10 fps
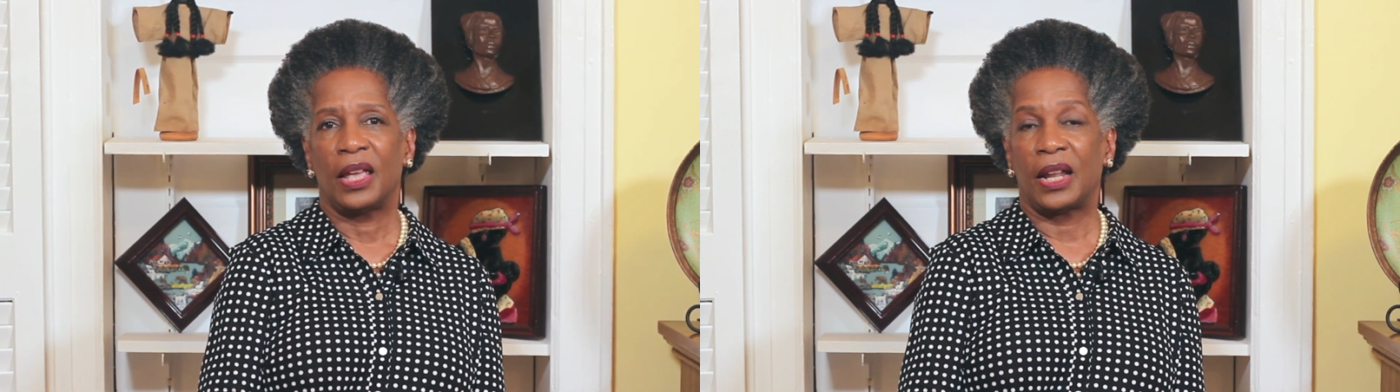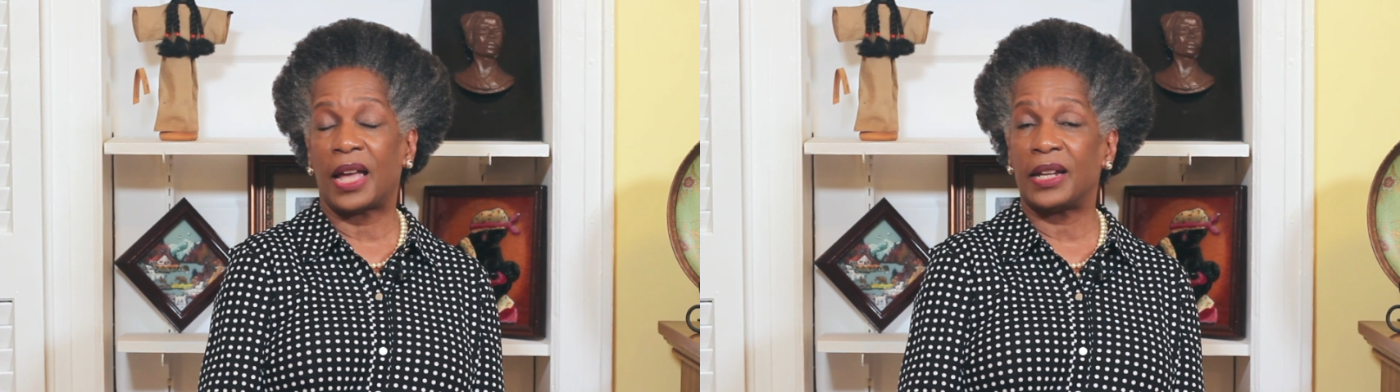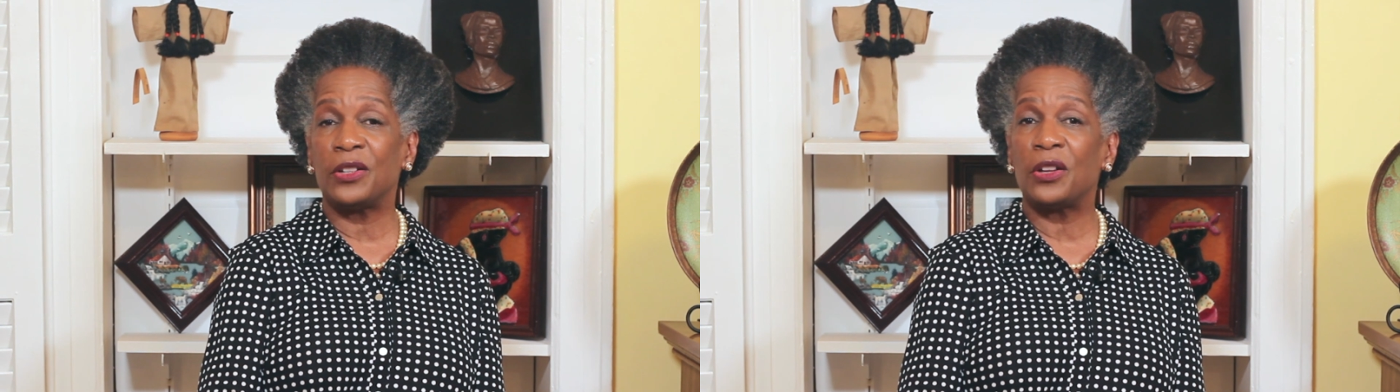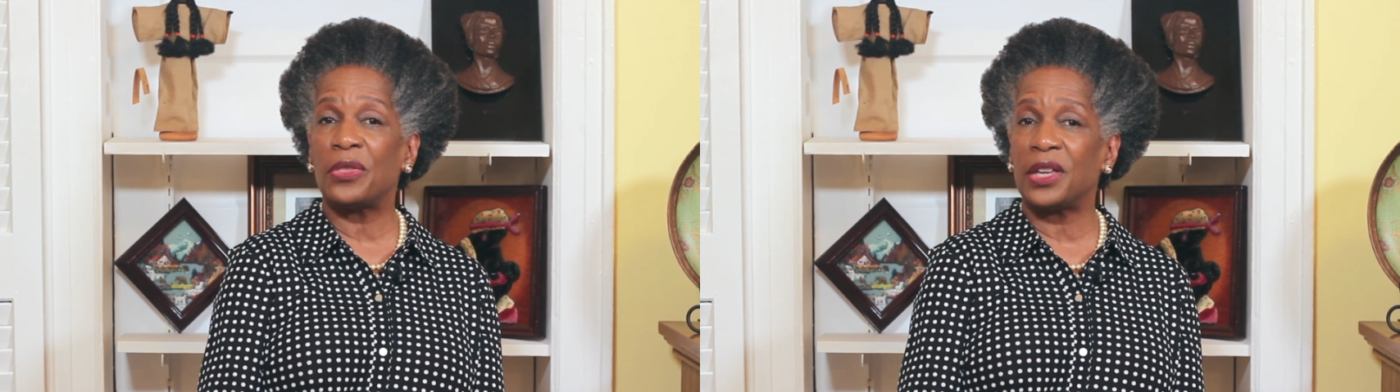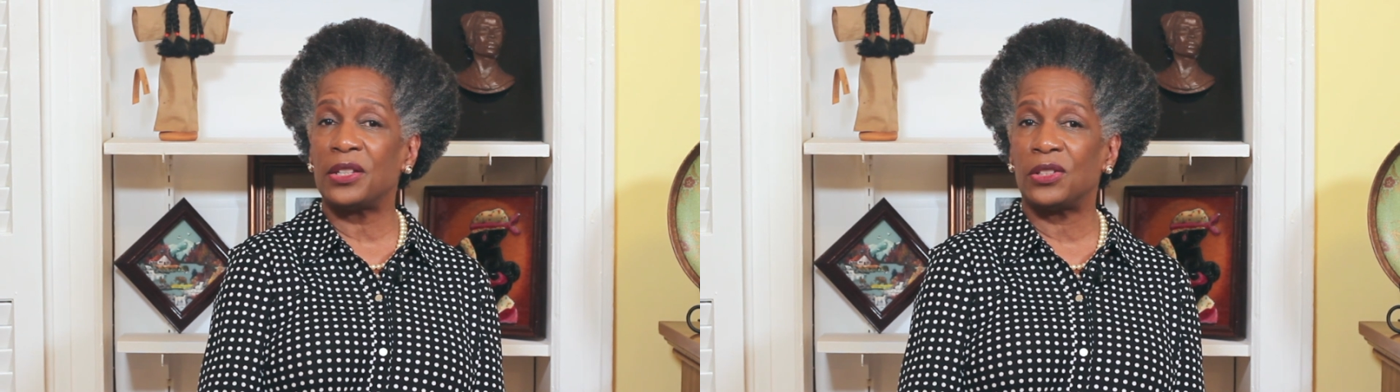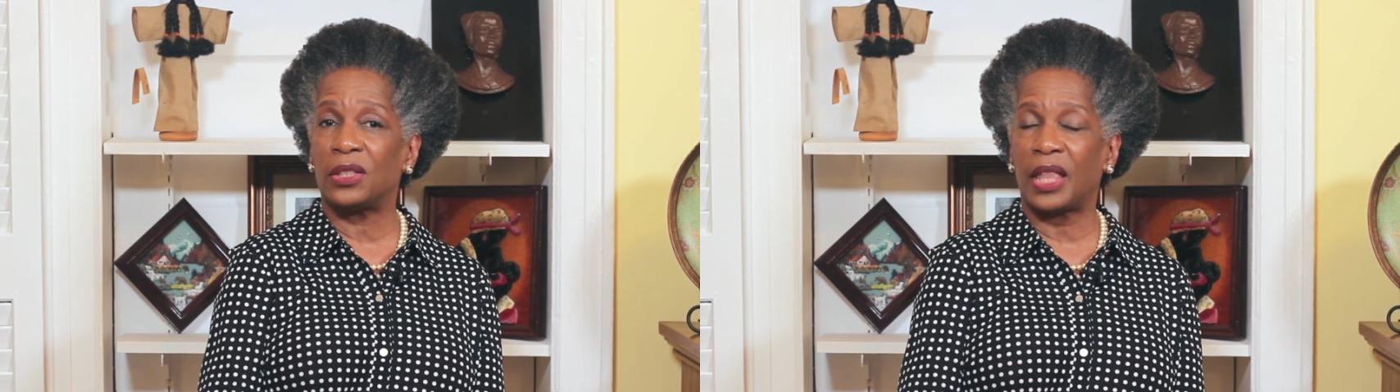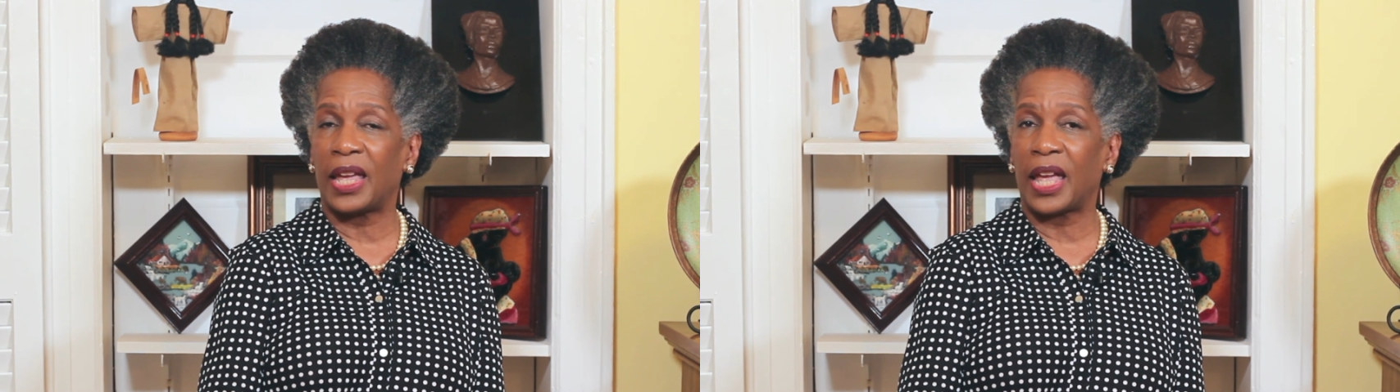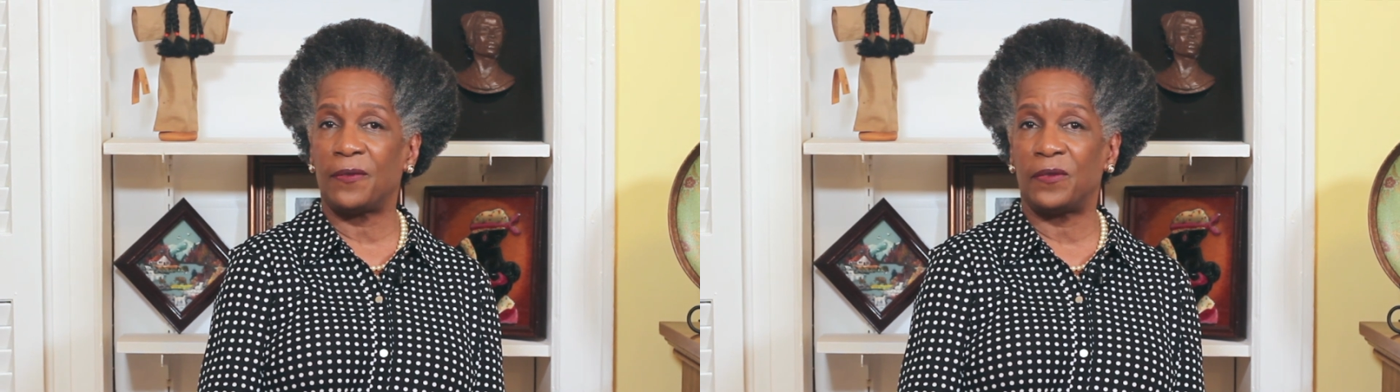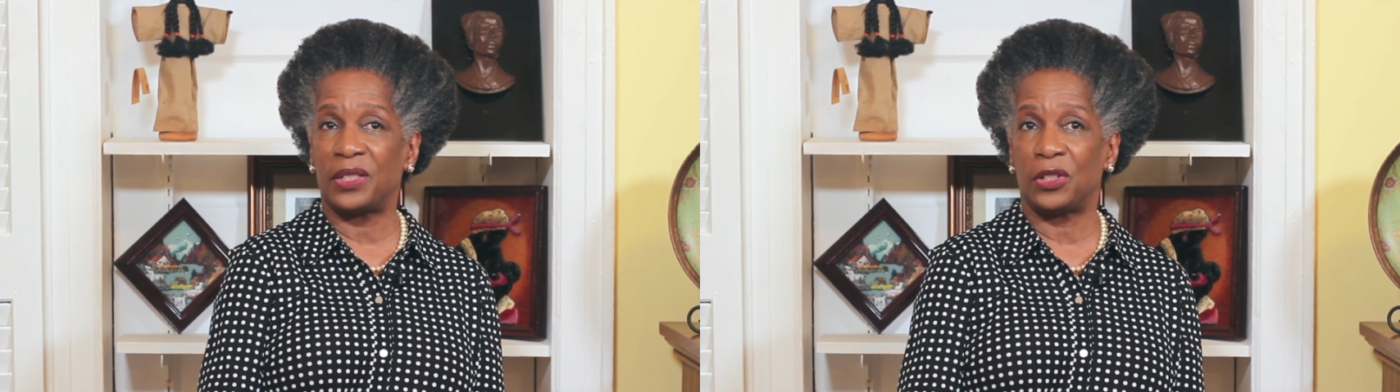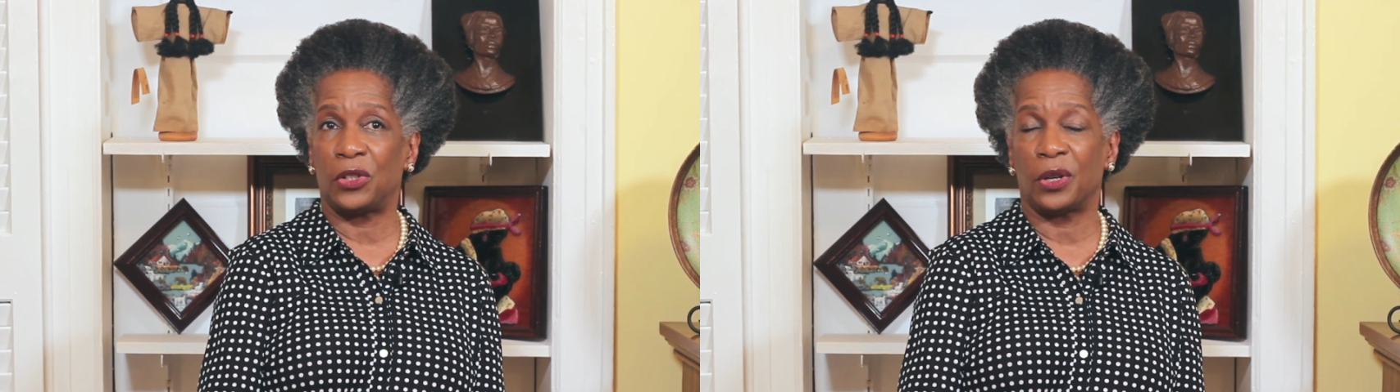And I didn't know they, they had
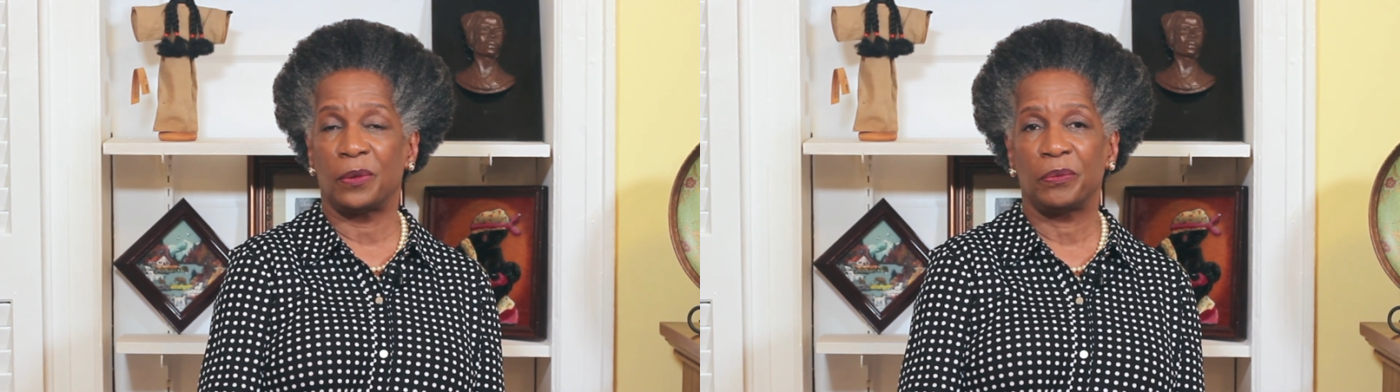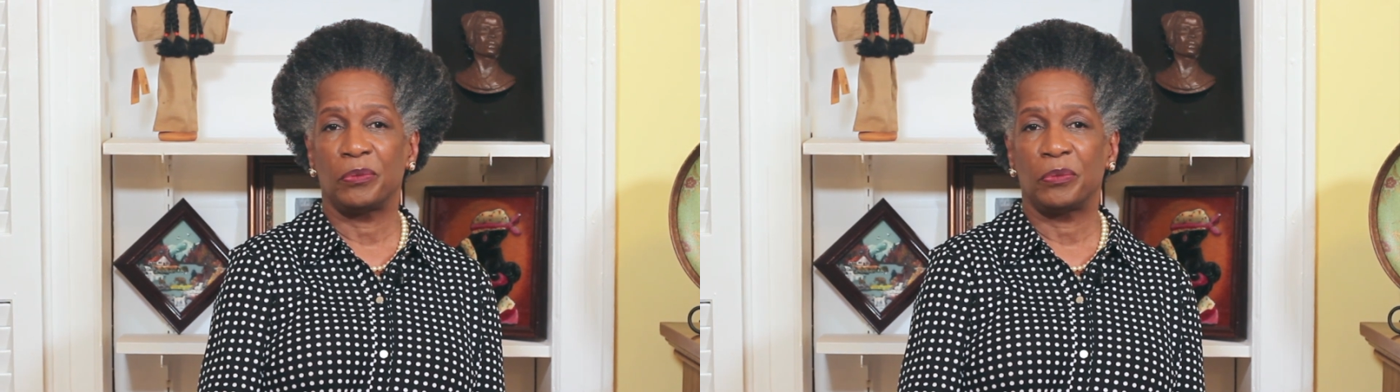visited her.